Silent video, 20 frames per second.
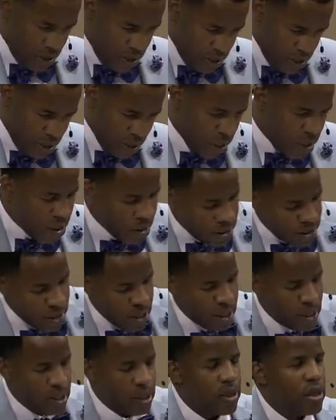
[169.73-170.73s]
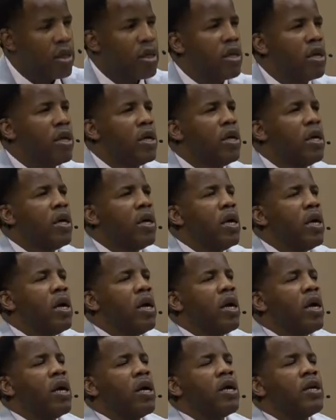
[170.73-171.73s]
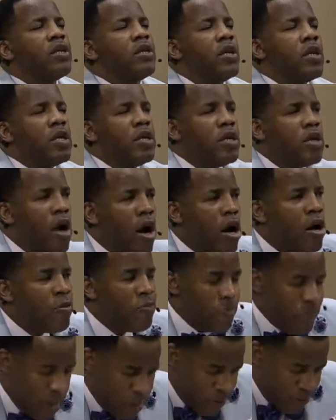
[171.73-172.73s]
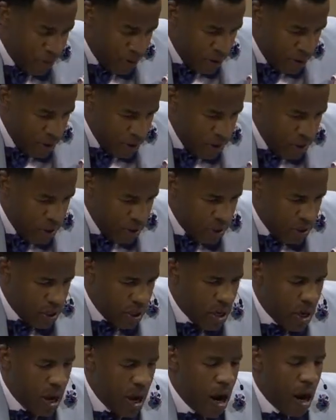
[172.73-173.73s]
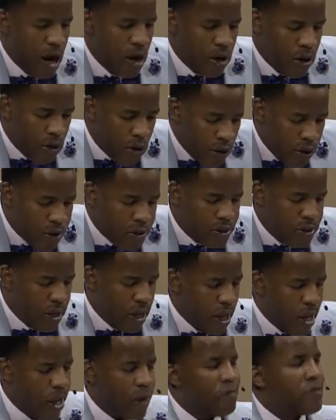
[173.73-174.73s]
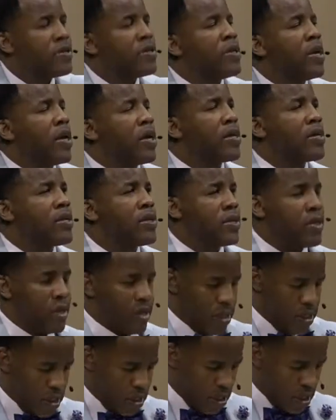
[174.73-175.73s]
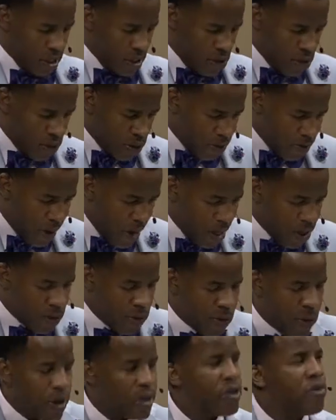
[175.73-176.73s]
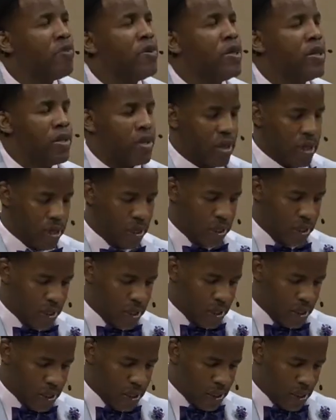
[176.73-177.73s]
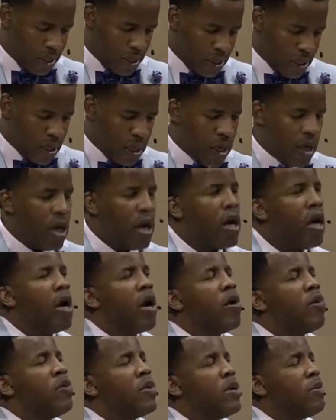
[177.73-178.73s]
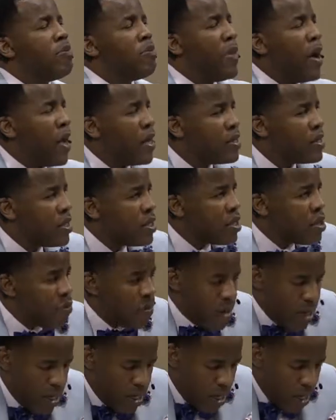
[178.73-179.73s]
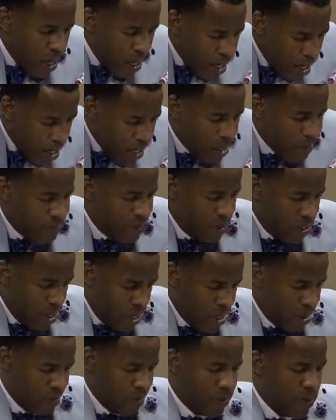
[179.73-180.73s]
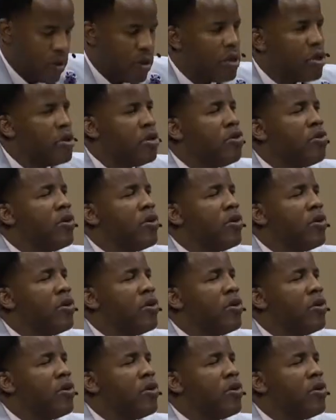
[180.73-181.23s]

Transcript: He said, The young people are going to have sex, don't matter what we say. We might as well help them do